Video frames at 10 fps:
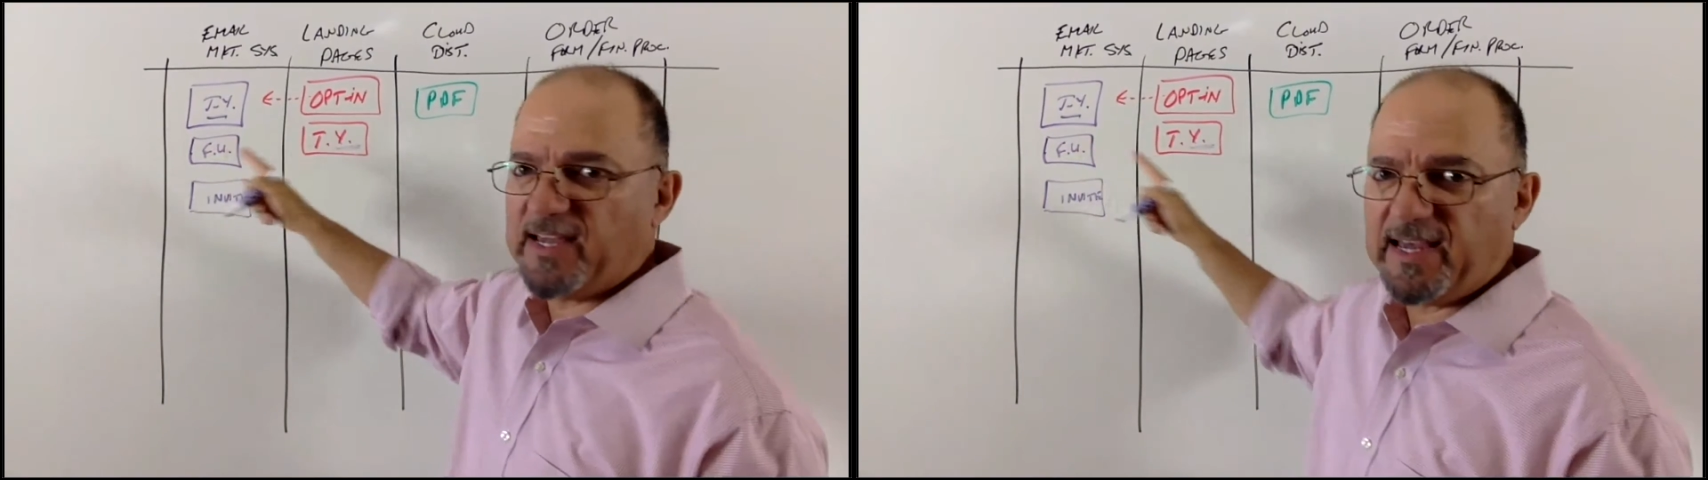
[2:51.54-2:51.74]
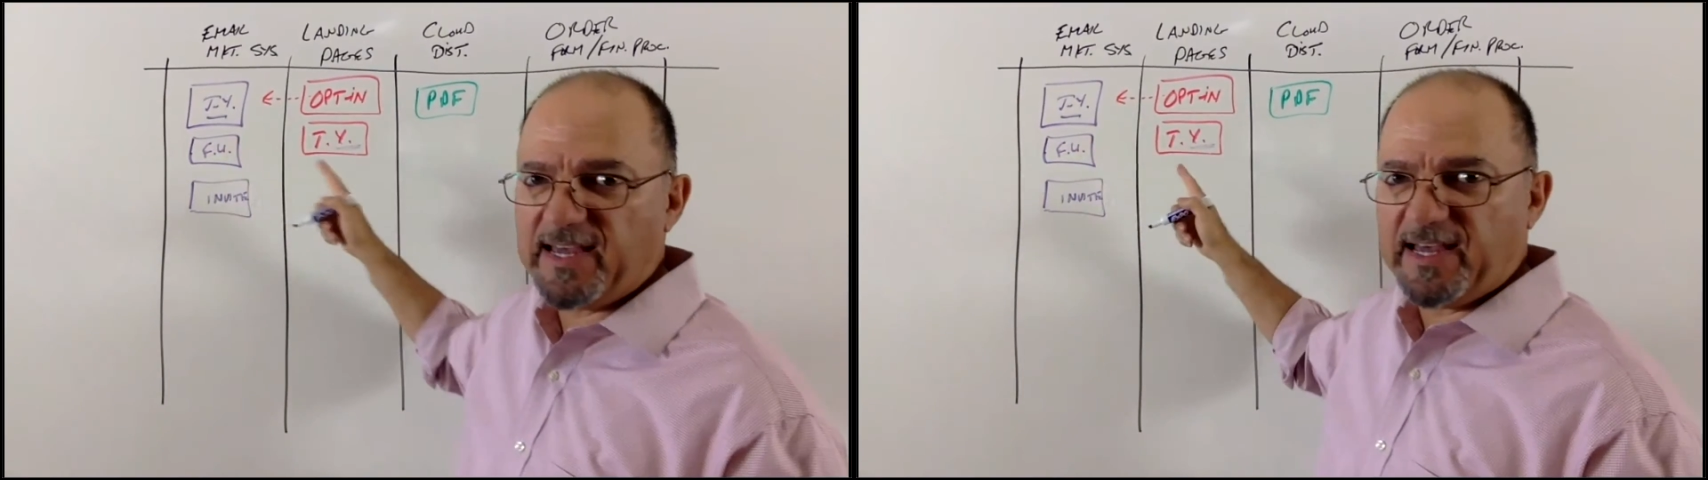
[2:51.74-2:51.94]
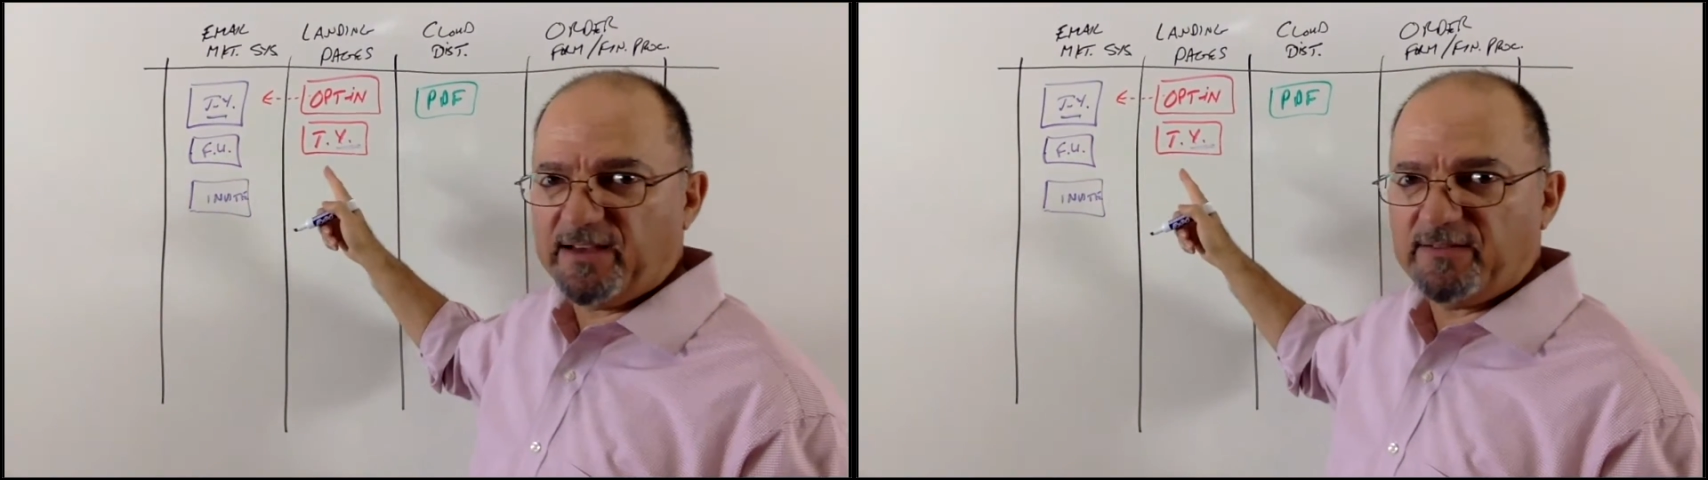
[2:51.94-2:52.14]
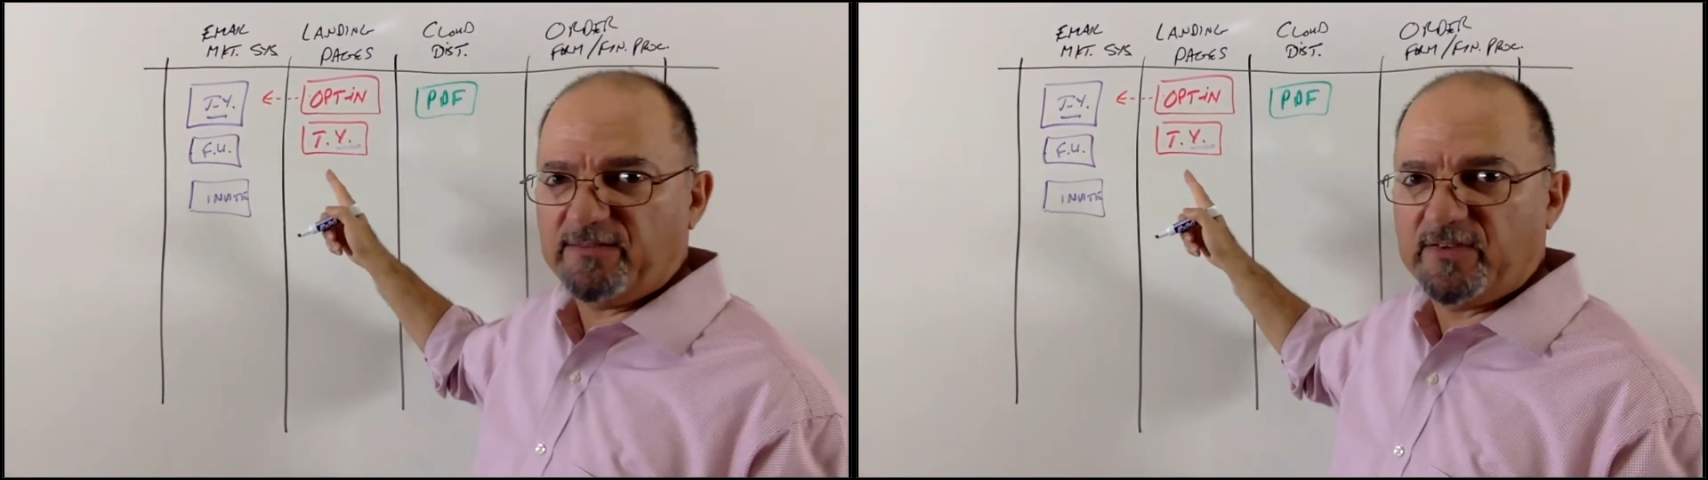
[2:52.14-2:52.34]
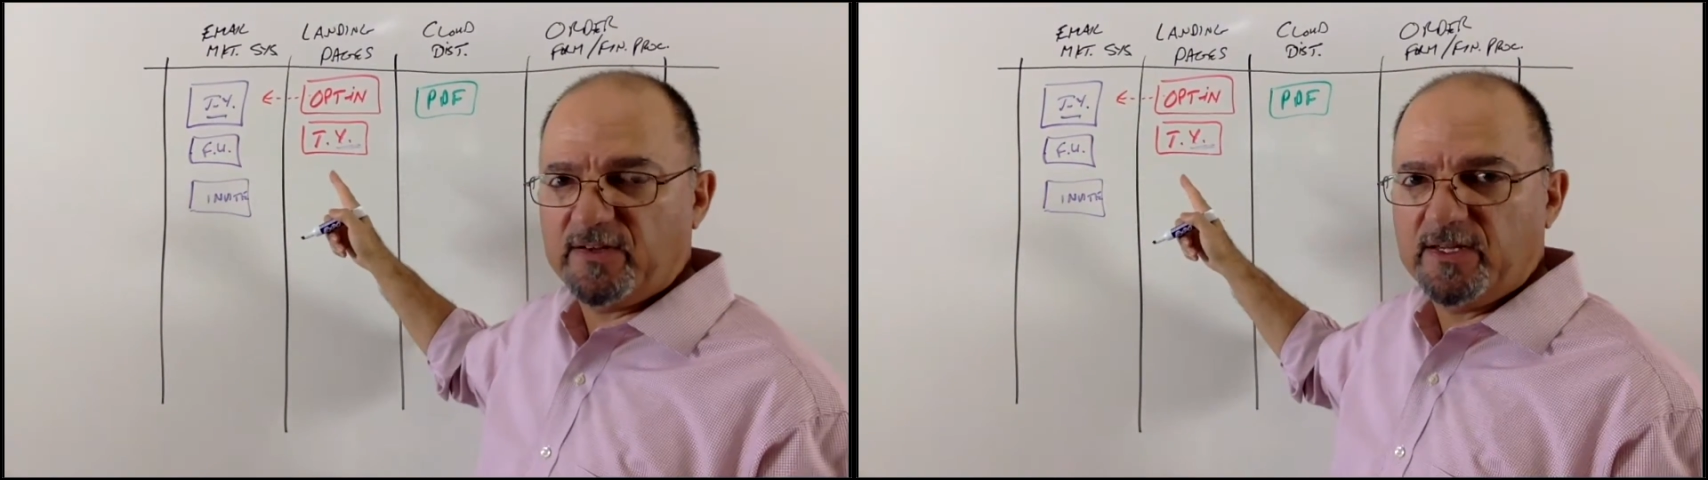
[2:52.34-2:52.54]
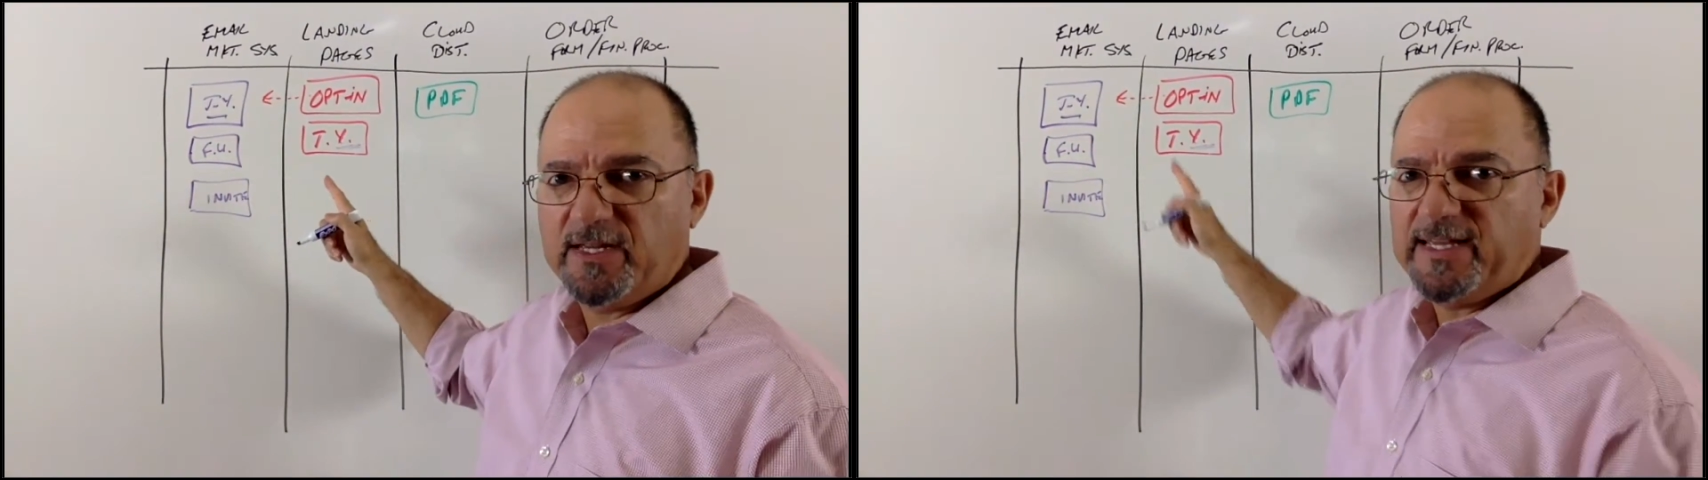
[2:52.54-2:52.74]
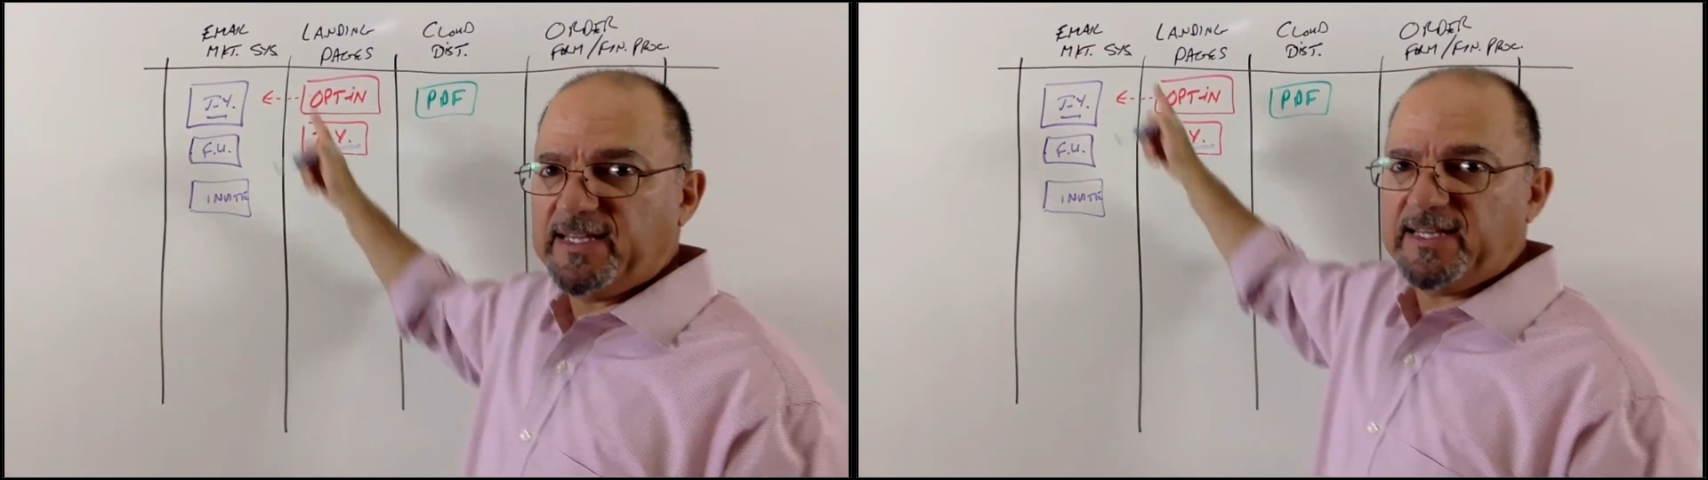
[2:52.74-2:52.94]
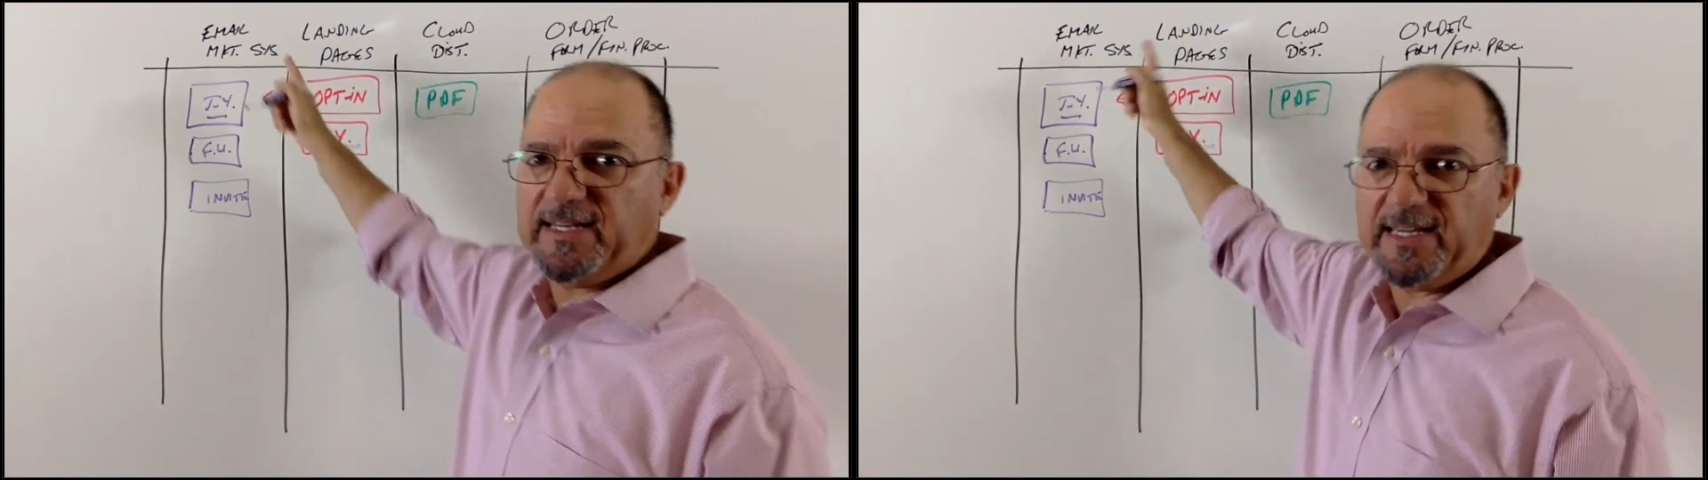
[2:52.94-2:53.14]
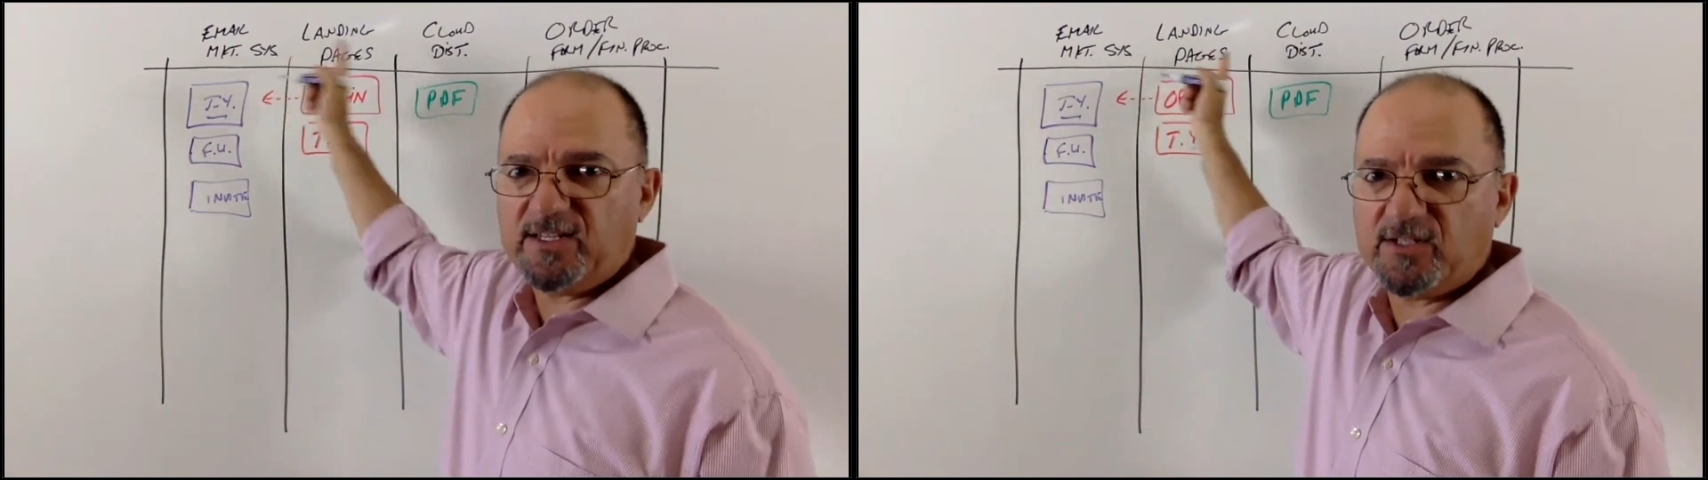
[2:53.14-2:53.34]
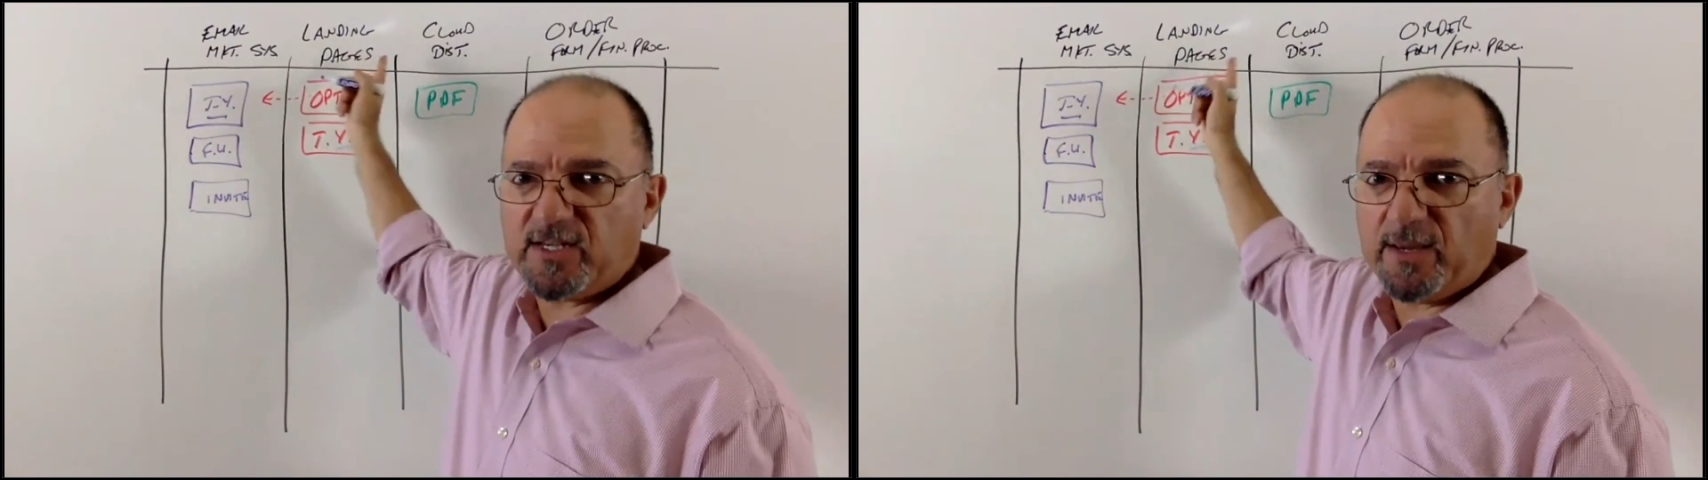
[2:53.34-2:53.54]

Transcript: to have in each,